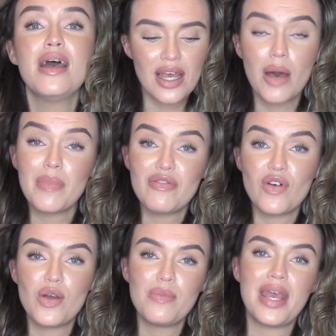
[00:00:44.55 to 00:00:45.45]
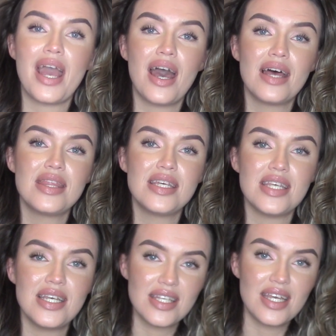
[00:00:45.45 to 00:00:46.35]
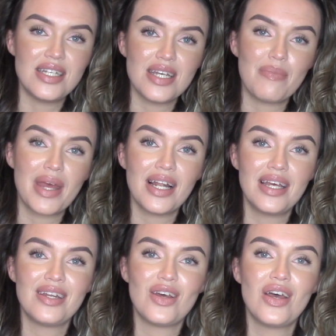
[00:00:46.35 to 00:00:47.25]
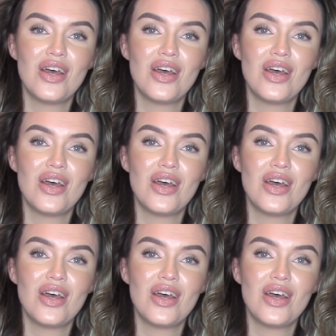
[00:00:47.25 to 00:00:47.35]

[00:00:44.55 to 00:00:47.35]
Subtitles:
come and follow me at This Is India Madeline